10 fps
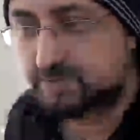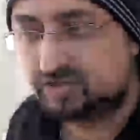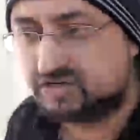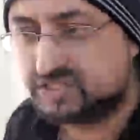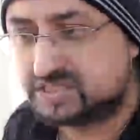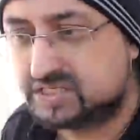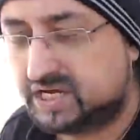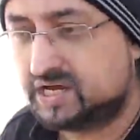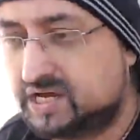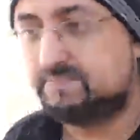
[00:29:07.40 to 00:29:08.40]
because
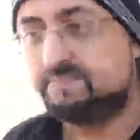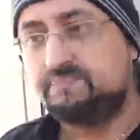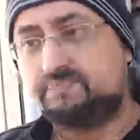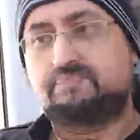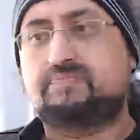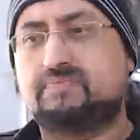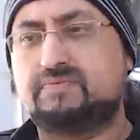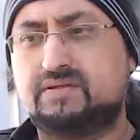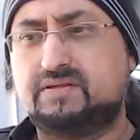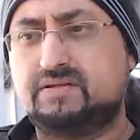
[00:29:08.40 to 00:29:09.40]
I
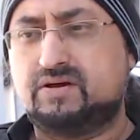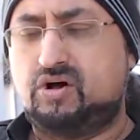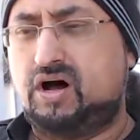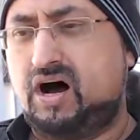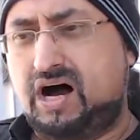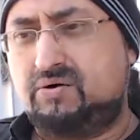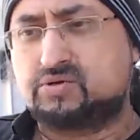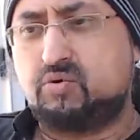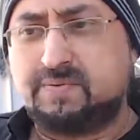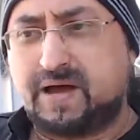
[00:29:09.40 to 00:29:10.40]
was
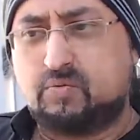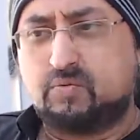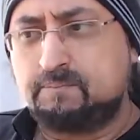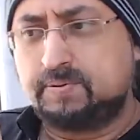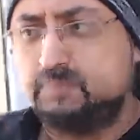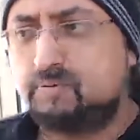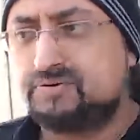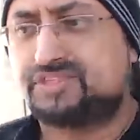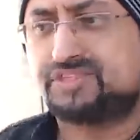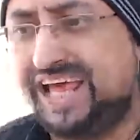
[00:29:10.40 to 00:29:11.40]
worried about what
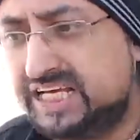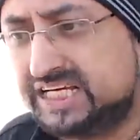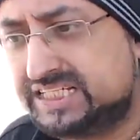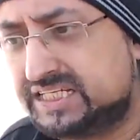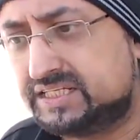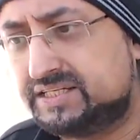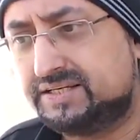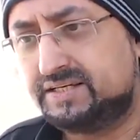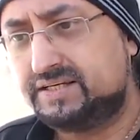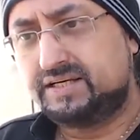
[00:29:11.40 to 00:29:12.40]
people think.
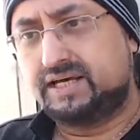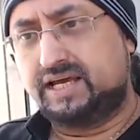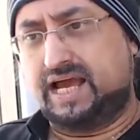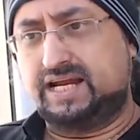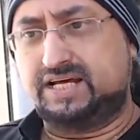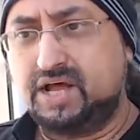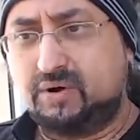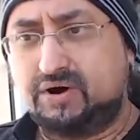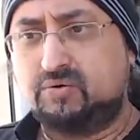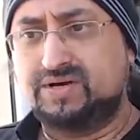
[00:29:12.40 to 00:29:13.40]
And I know
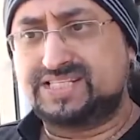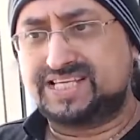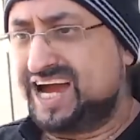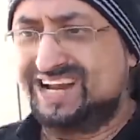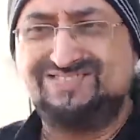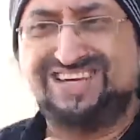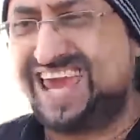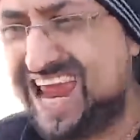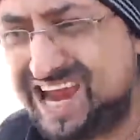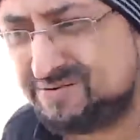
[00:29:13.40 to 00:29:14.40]
I always say, I don't
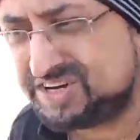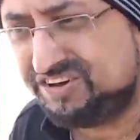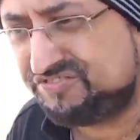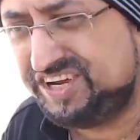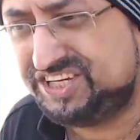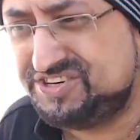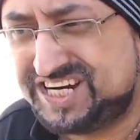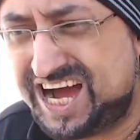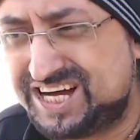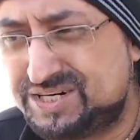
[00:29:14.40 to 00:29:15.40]
care what you think, you
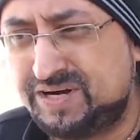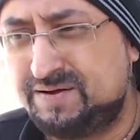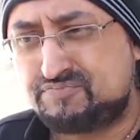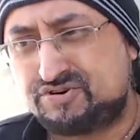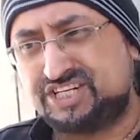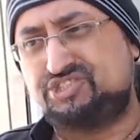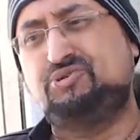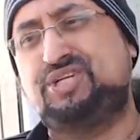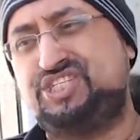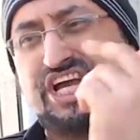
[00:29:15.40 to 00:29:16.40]
gutter-dwelling prick, you
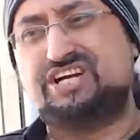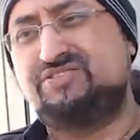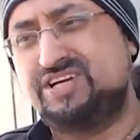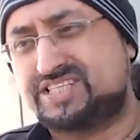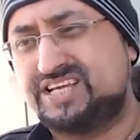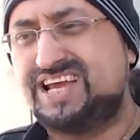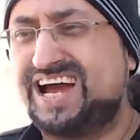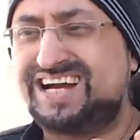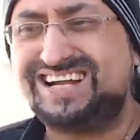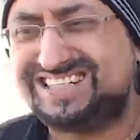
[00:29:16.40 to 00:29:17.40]
degenerates. And
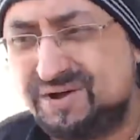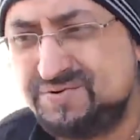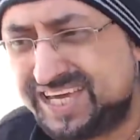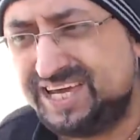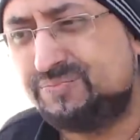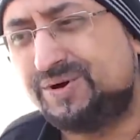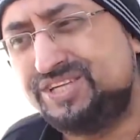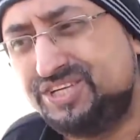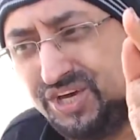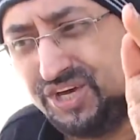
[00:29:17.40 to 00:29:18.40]
I don't care what
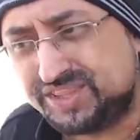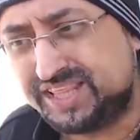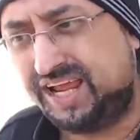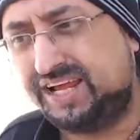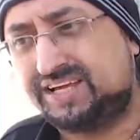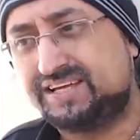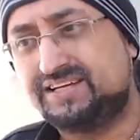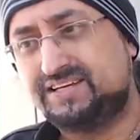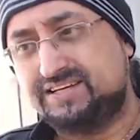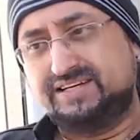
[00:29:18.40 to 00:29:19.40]
you think.
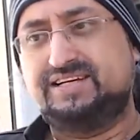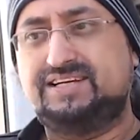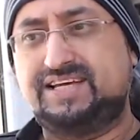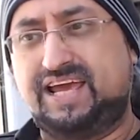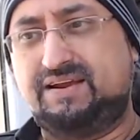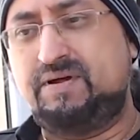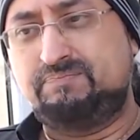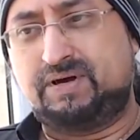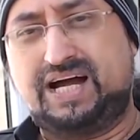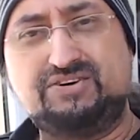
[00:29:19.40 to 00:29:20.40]
Yeah,
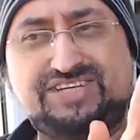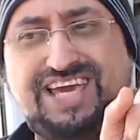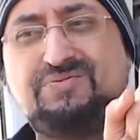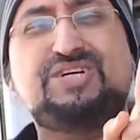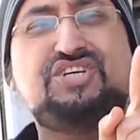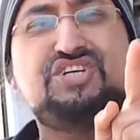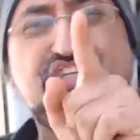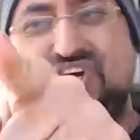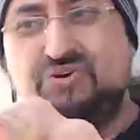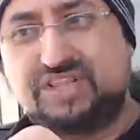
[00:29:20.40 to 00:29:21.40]
remember, I don't care what
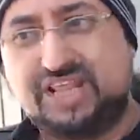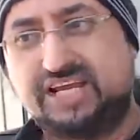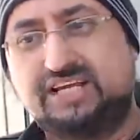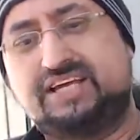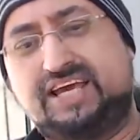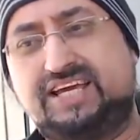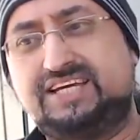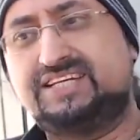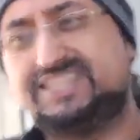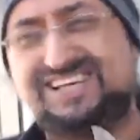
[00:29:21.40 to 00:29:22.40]
you think, yeah?
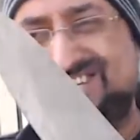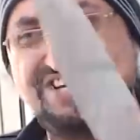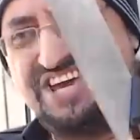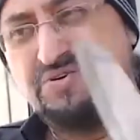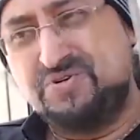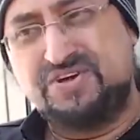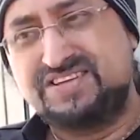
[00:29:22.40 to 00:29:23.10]
You.